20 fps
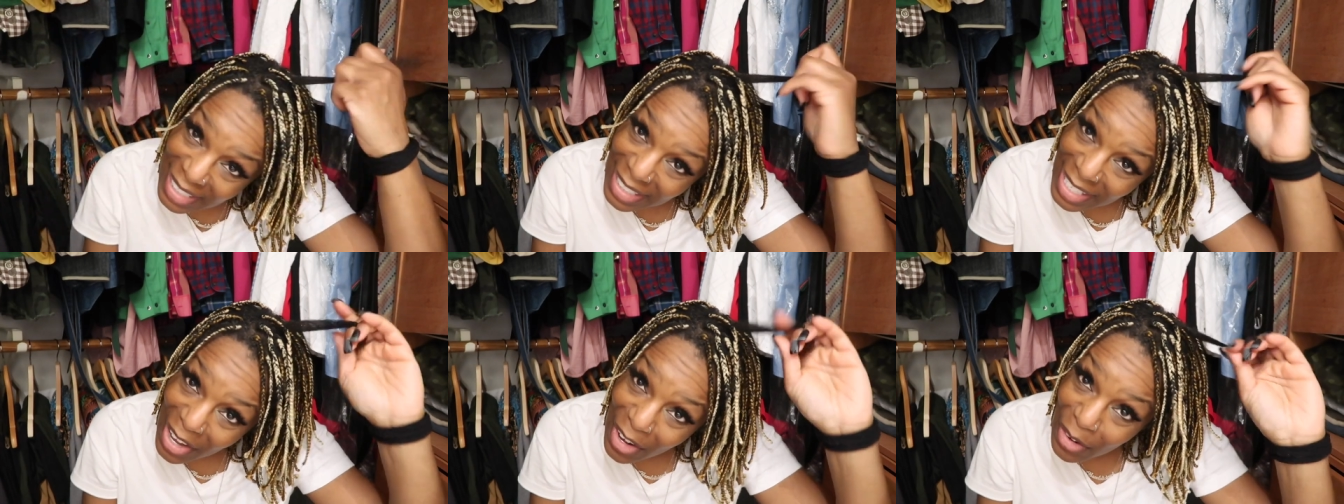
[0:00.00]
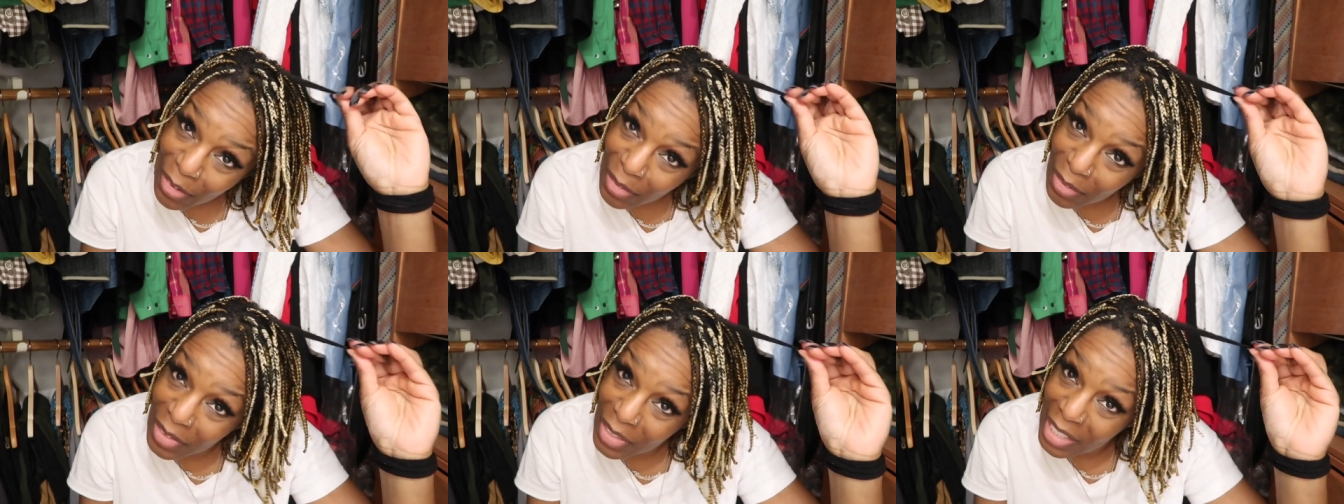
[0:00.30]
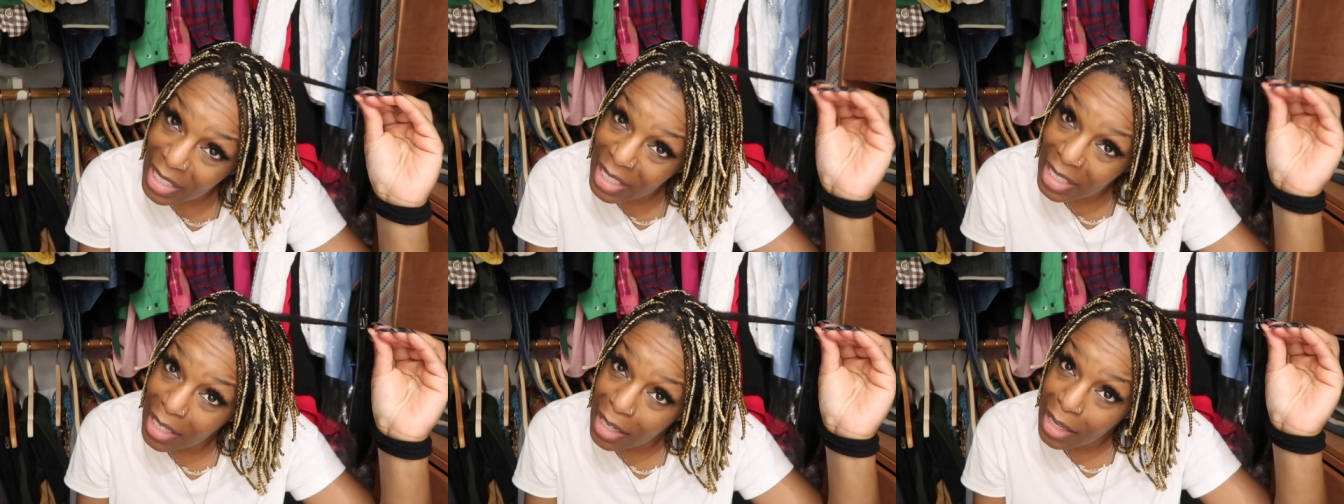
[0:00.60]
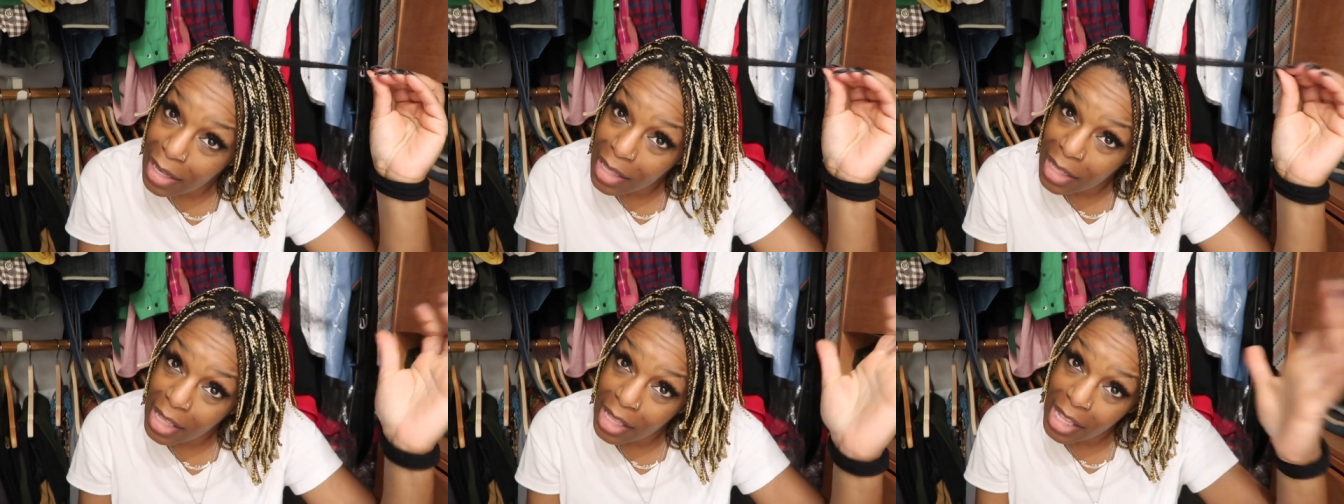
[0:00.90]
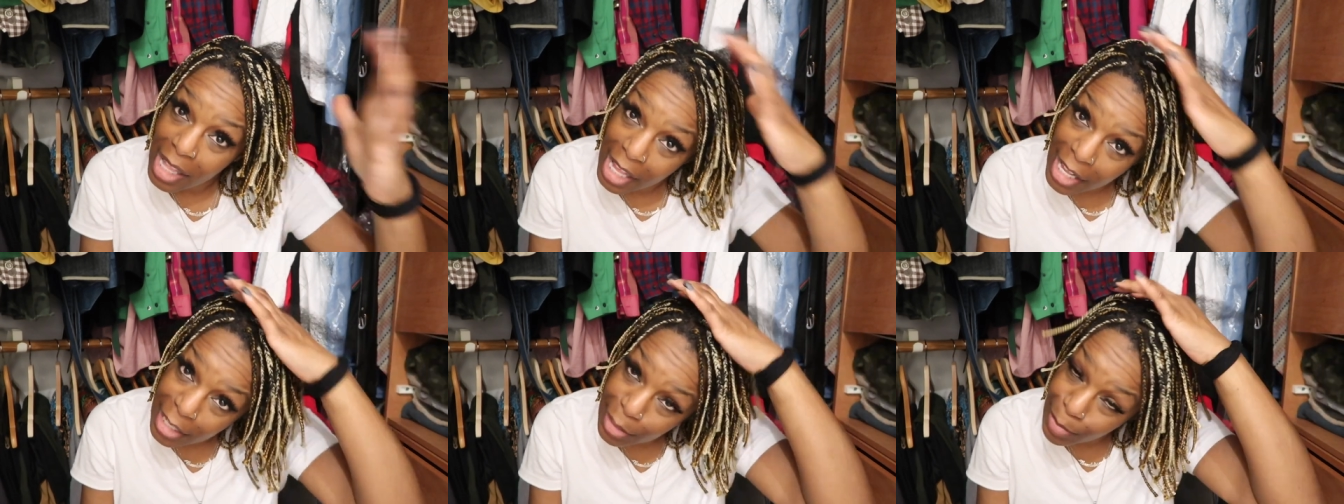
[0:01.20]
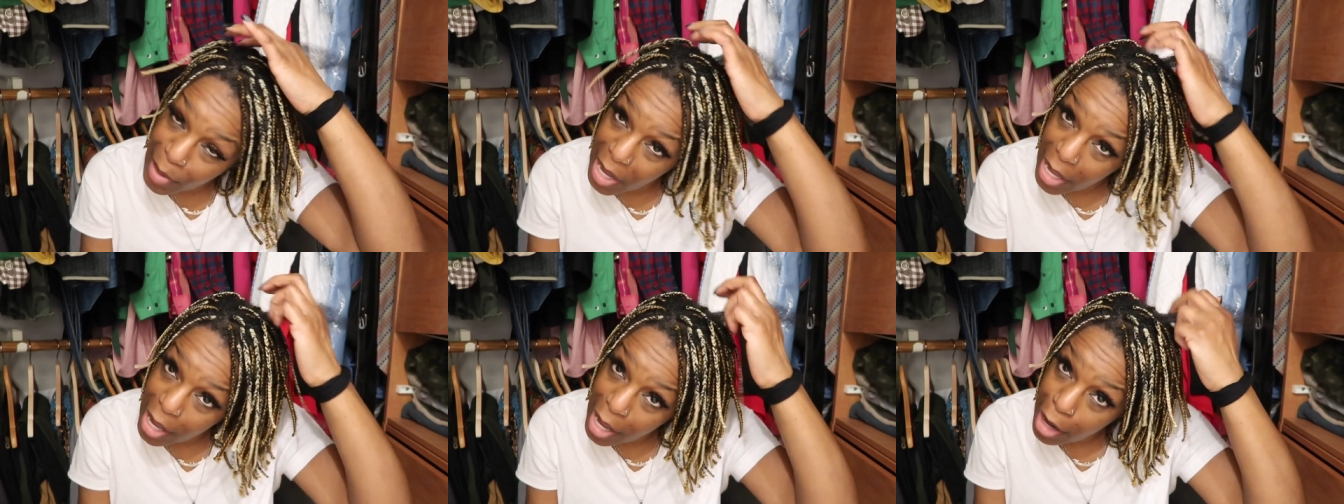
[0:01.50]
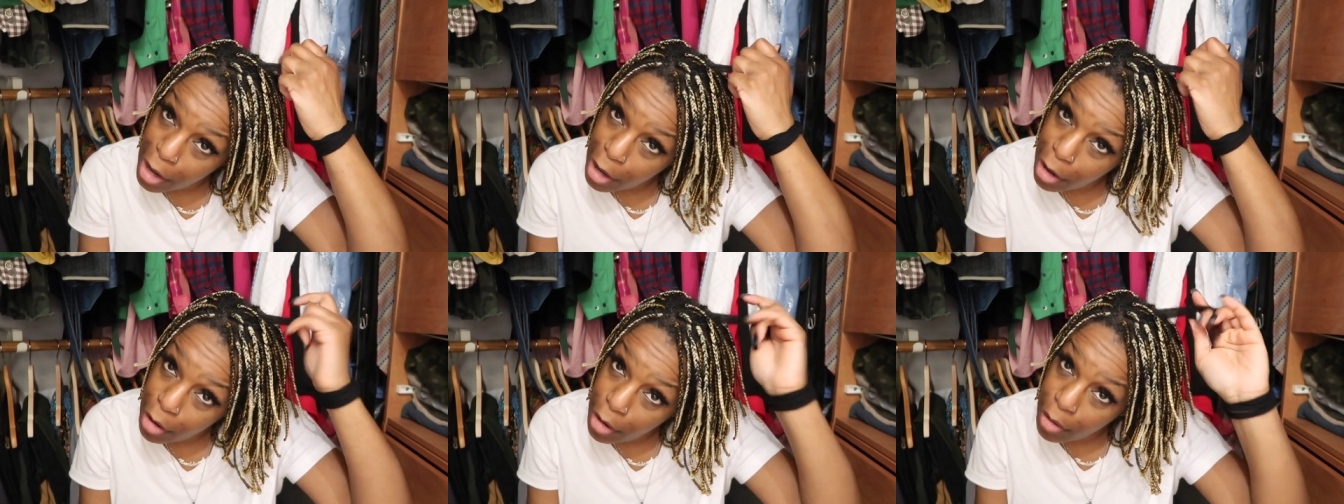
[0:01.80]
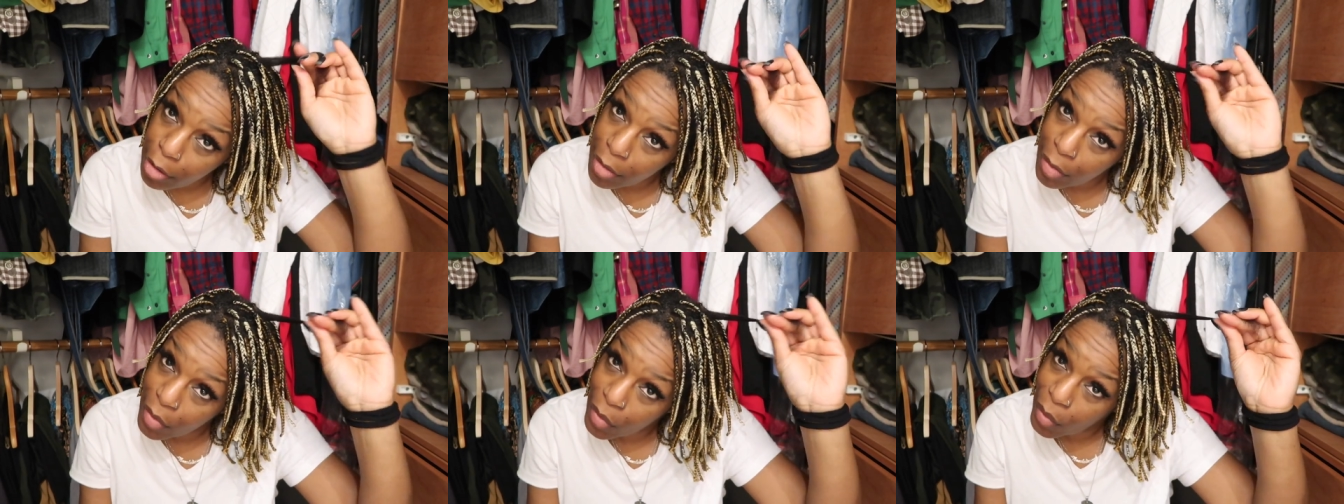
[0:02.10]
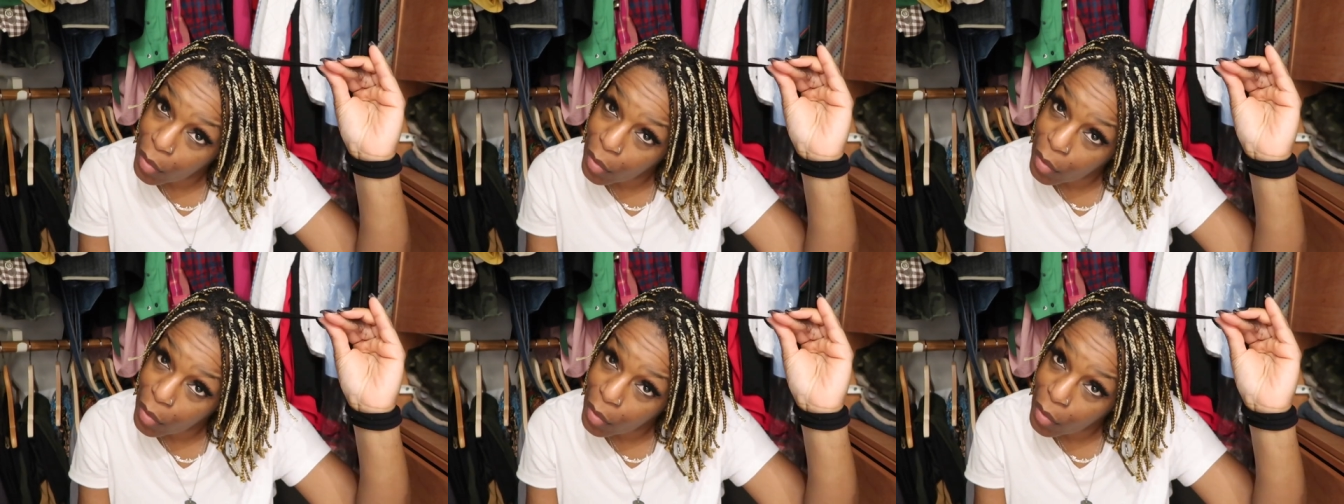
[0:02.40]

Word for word: So that's my hair.